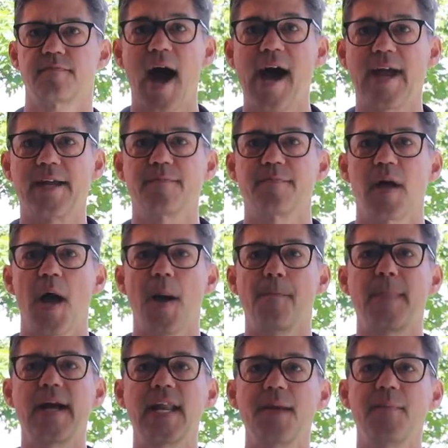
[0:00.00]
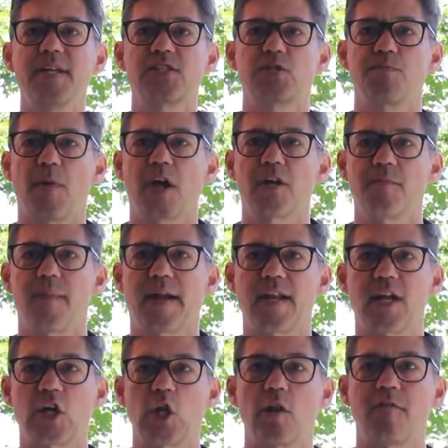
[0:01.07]
Hi, my name is Martin
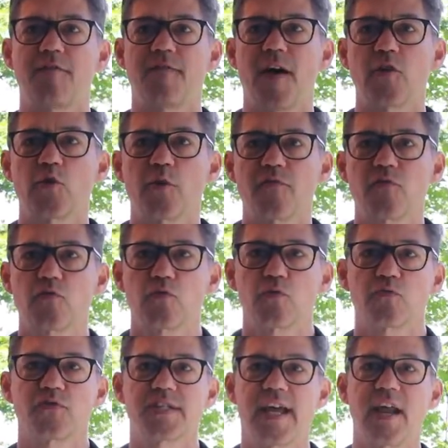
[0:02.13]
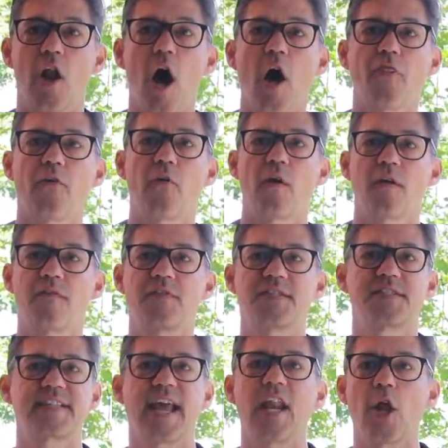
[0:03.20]
McNichol, founder of GURUS and author of
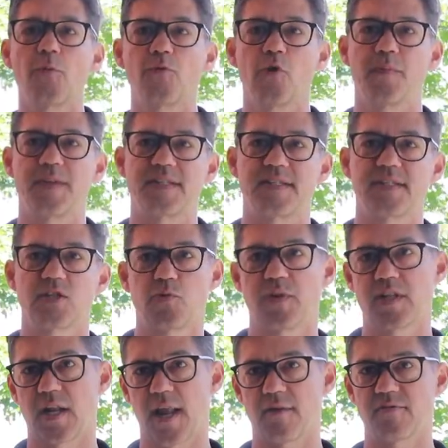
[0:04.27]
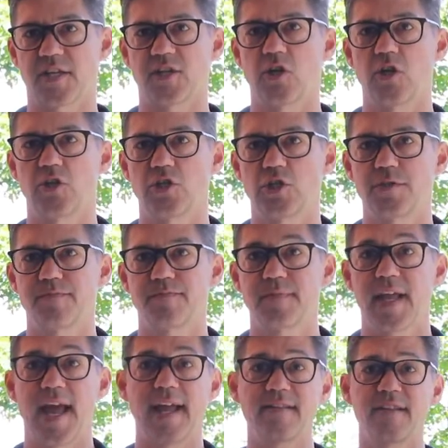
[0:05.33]
Scale Up Your Business with Cloud Technology.
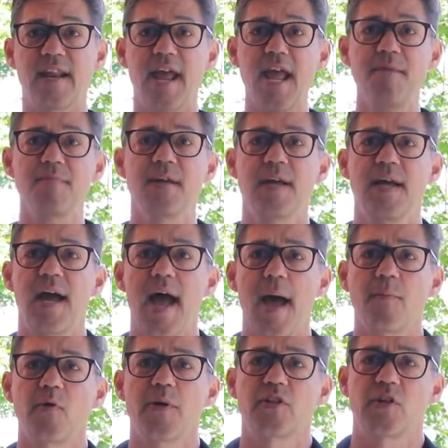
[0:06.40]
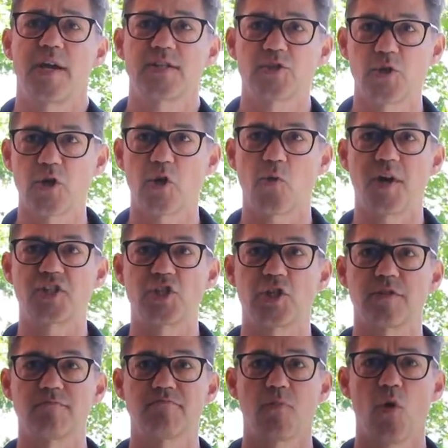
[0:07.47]
And today, I'm going to answer the
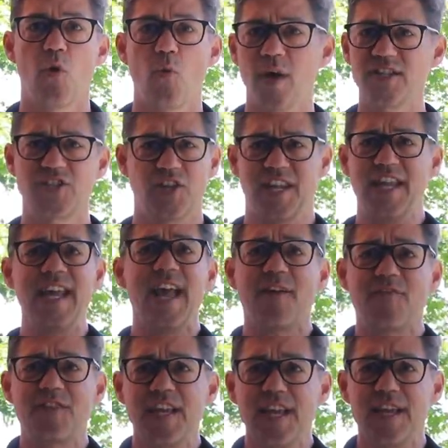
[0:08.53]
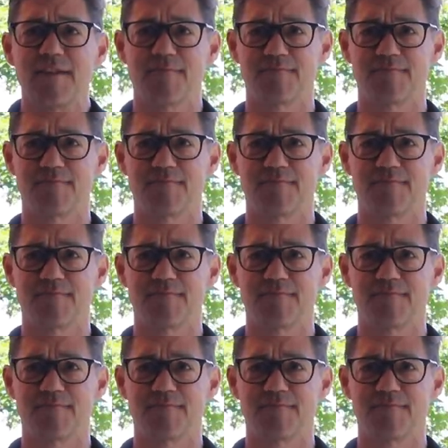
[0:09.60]
question, what's an E F T?